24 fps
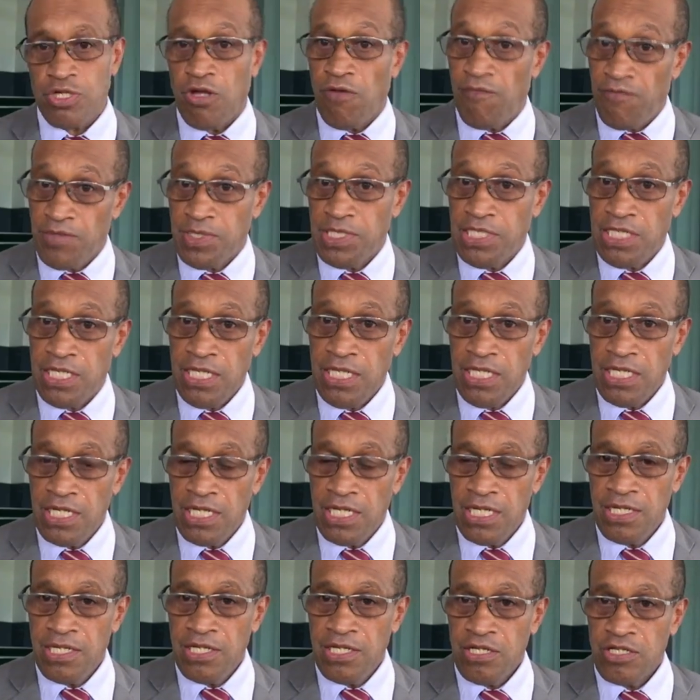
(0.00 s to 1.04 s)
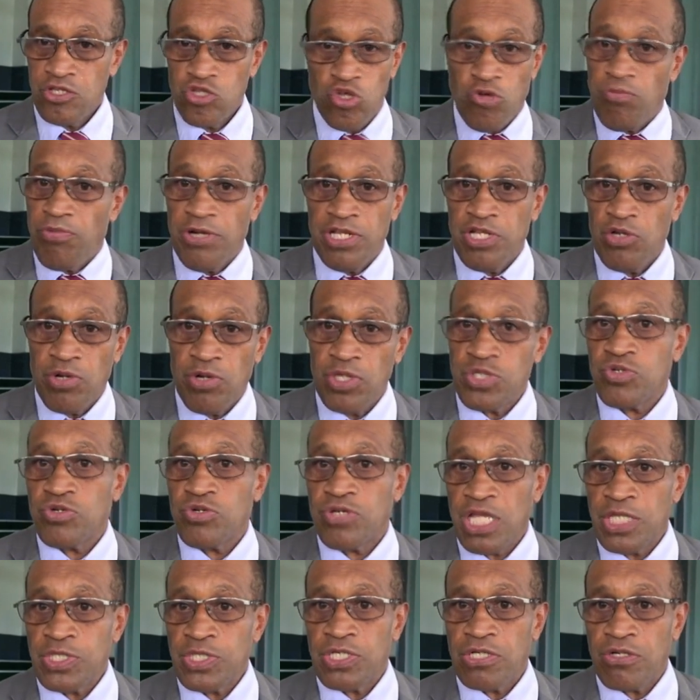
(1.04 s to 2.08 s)
Obviously, nobody wants
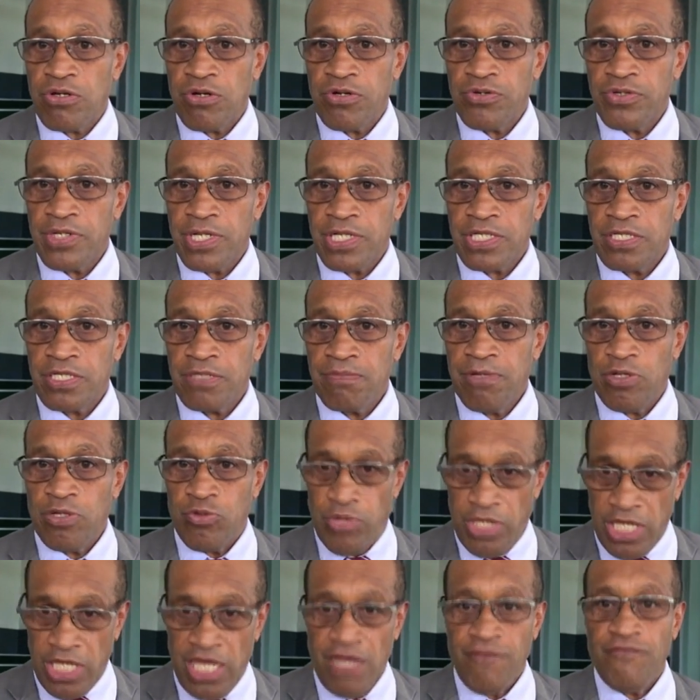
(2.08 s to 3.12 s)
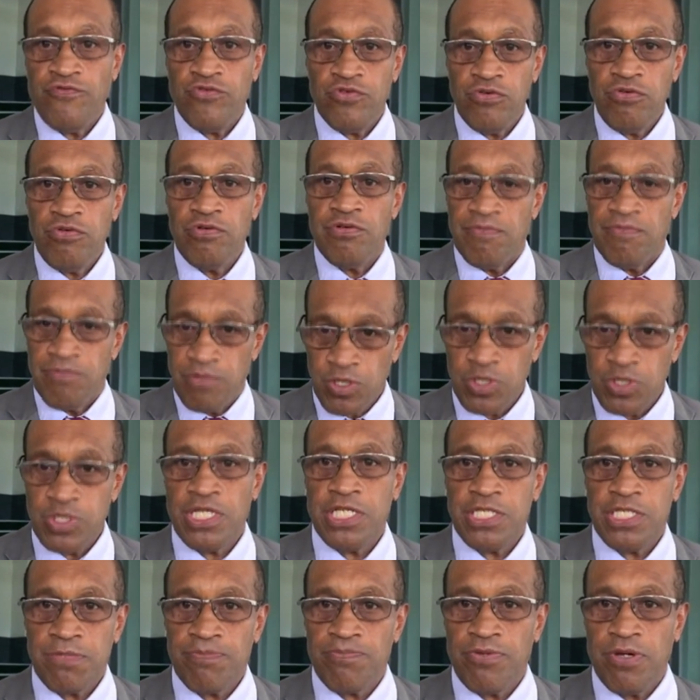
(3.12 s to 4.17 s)
to cancel contracts, but we have to because
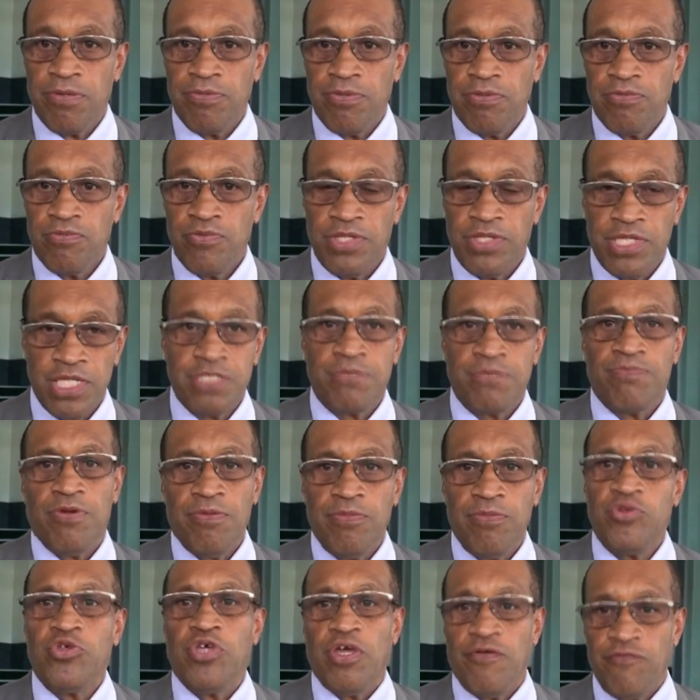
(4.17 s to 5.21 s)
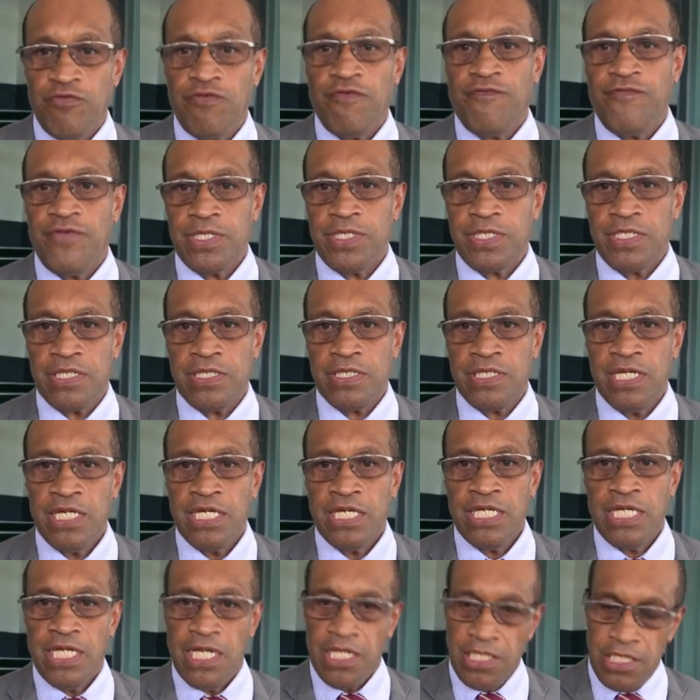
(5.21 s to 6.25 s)
there's a problem. And there's a problem, you have to fix it.
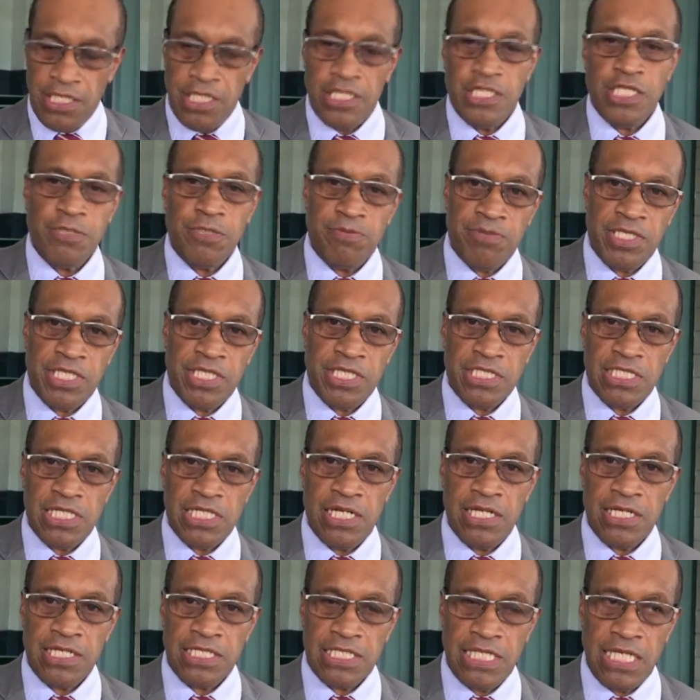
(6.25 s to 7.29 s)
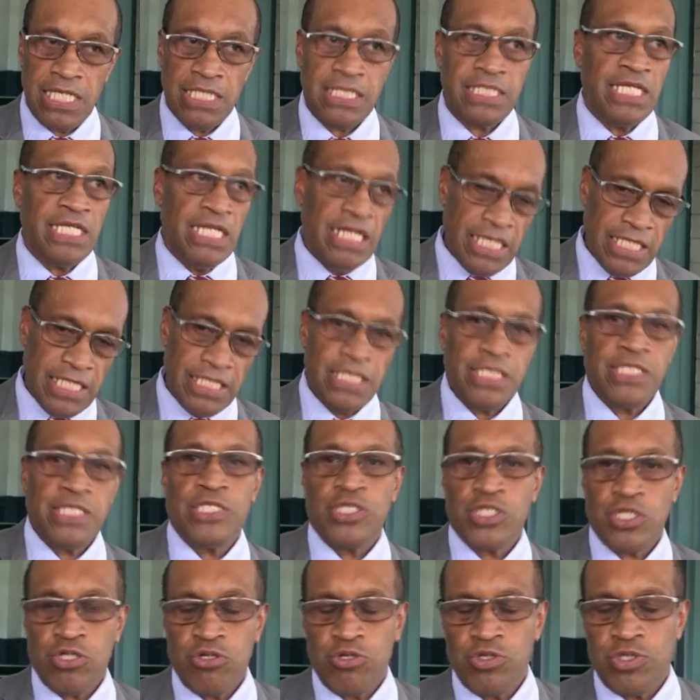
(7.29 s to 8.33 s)
And in this particular case, this
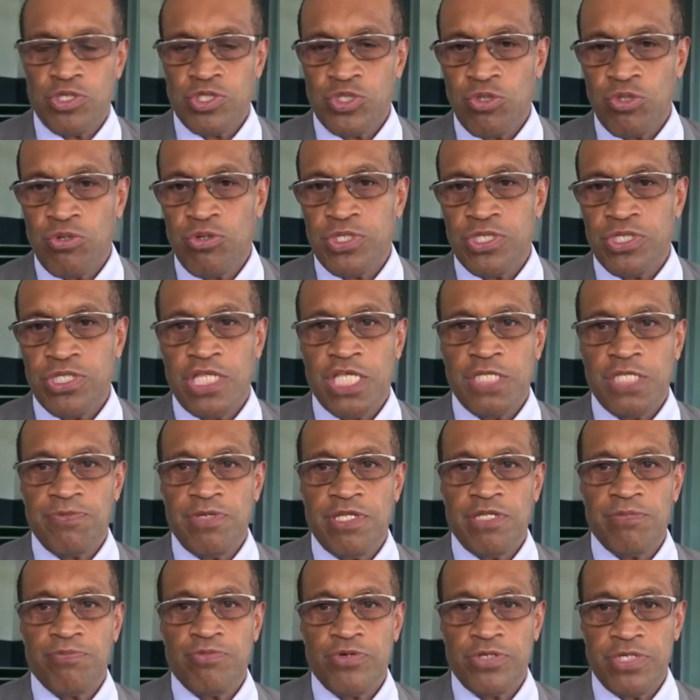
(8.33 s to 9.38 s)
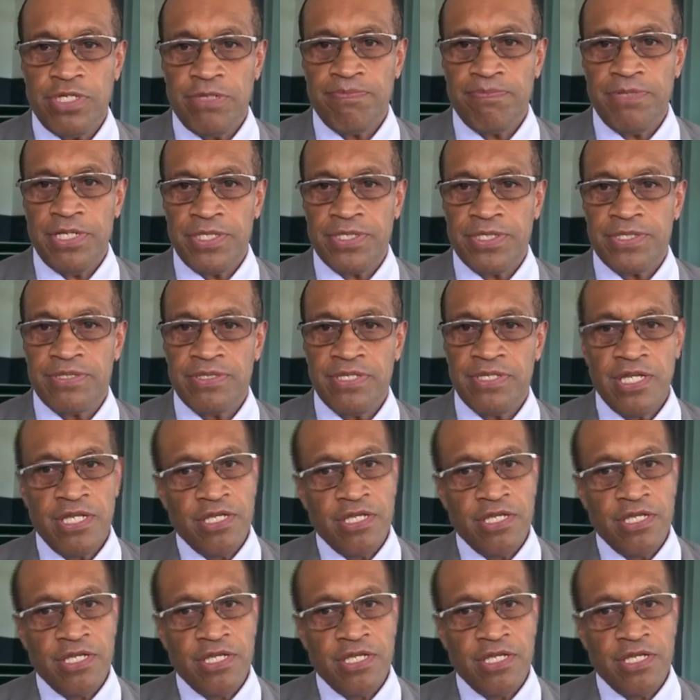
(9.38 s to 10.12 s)
is a solution that's been put in place.